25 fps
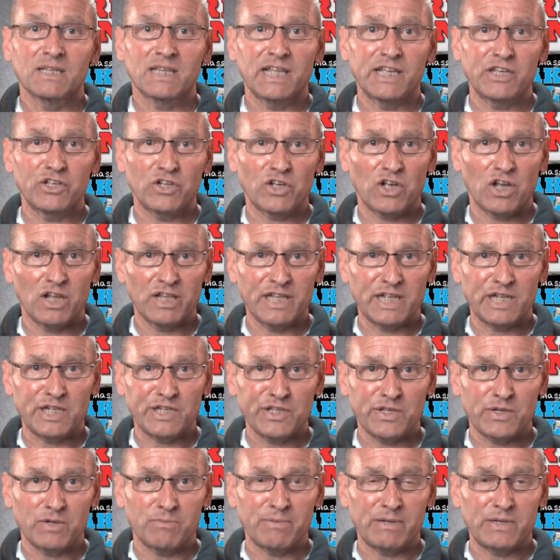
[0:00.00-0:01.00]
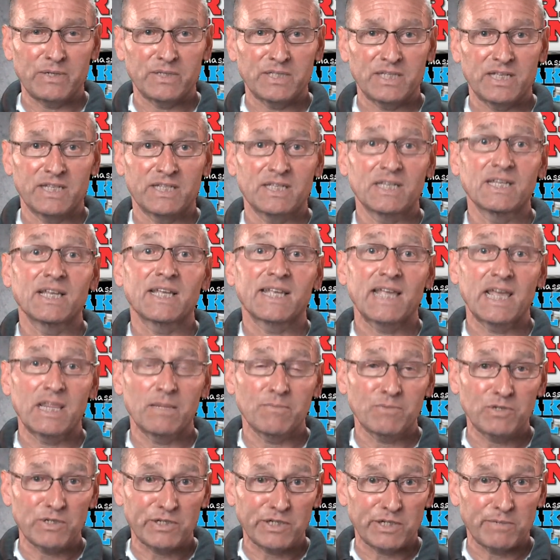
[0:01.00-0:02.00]
Let your colleagues know about it. Get
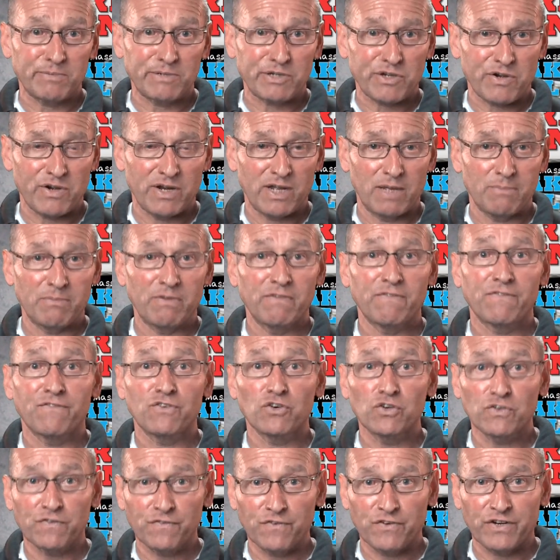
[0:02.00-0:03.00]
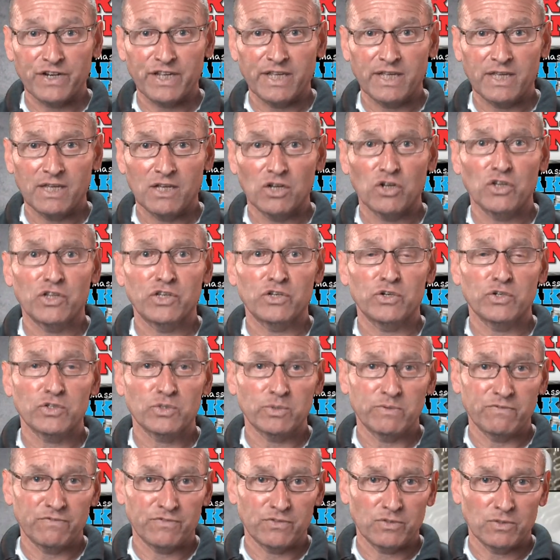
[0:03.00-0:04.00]
them to subscribe for free on the
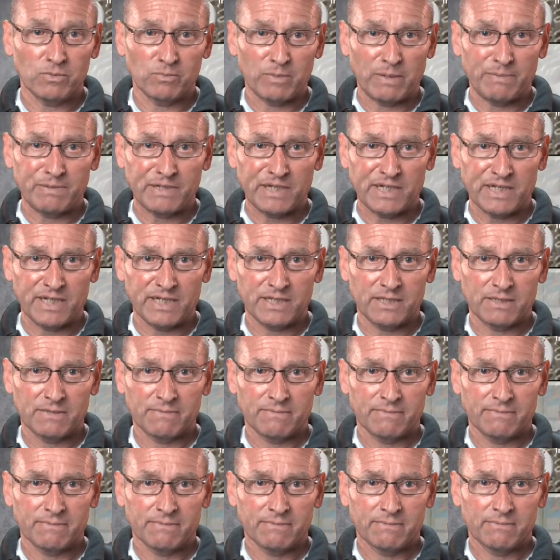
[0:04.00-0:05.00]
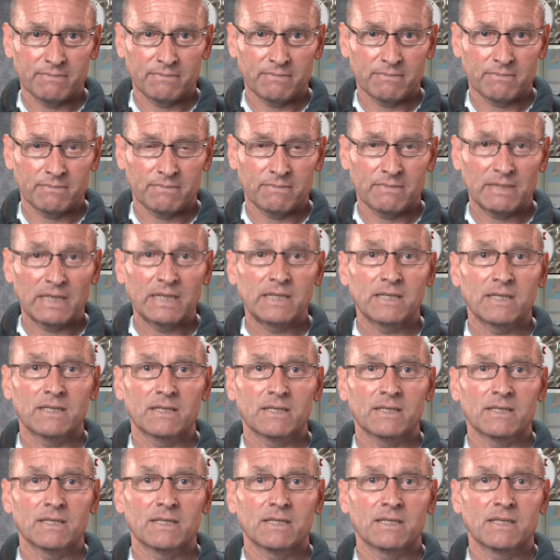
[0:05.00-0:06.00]
AutoiNFORM website.
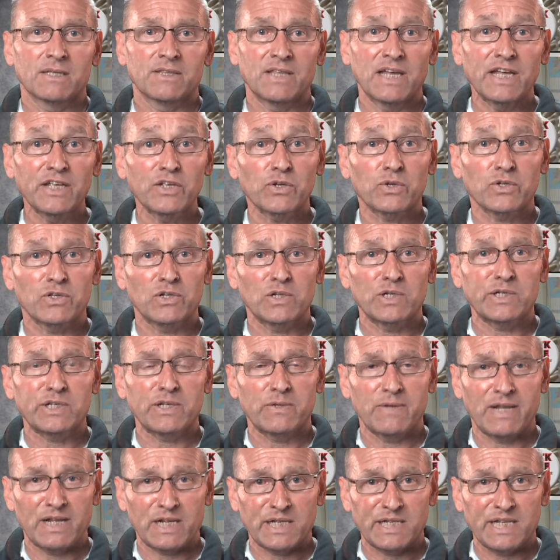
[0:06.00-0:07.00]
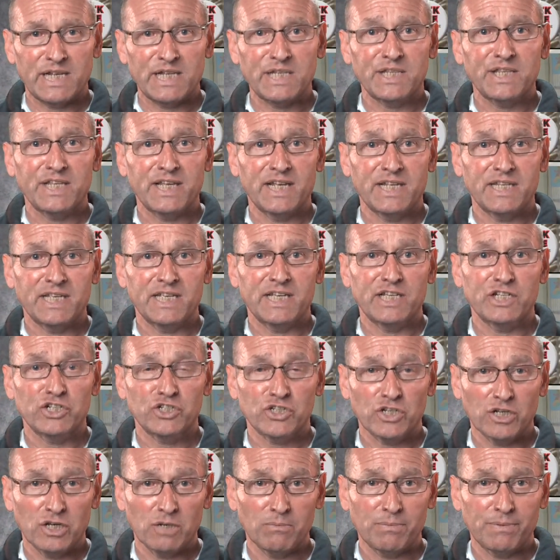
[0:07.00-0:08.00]
There you can also access the ADA
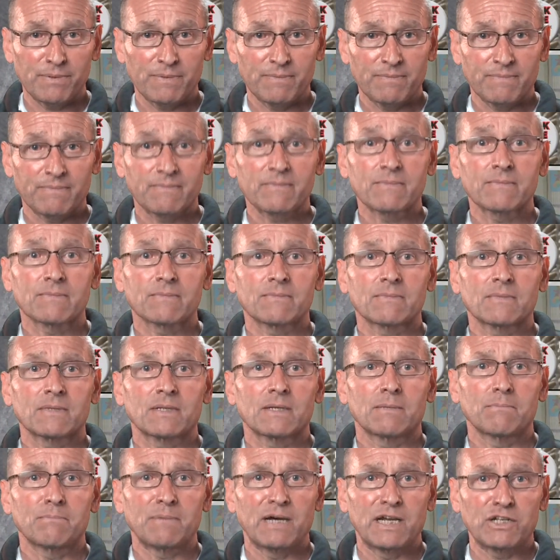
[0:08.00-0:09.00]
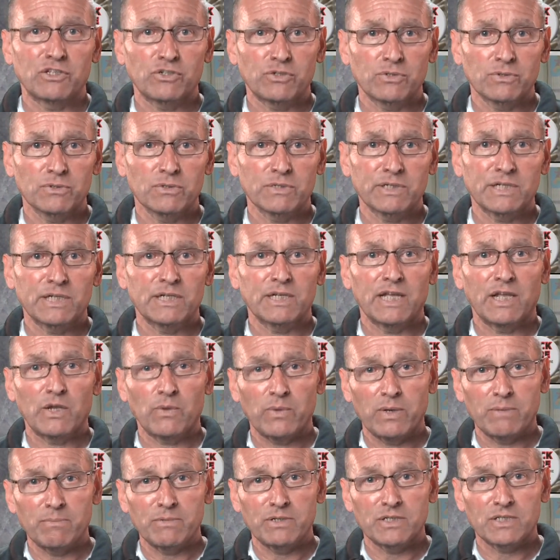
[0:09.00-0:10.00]
shop, buy tools,
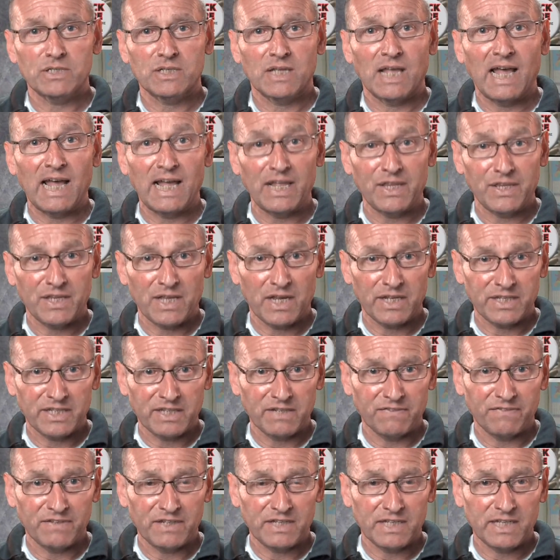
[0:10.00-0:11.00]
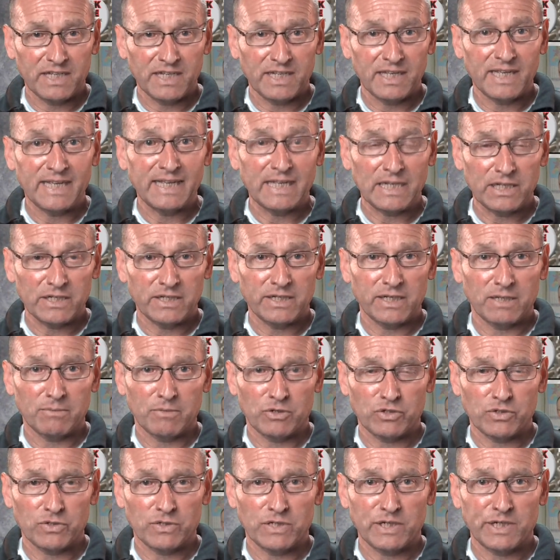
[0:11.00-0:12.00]
equipment and our DVD e-learning
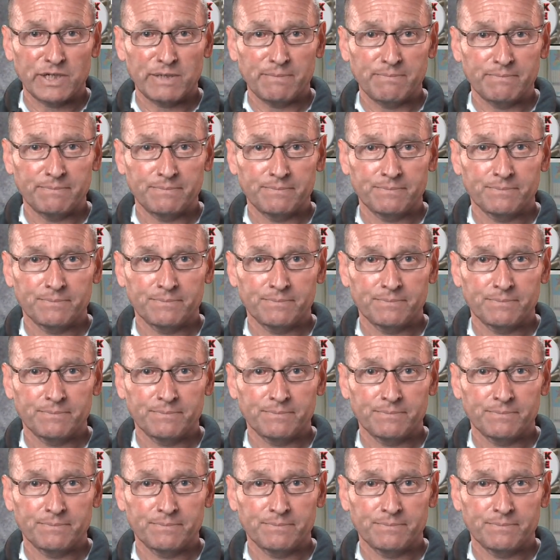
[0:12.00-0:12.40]
modules.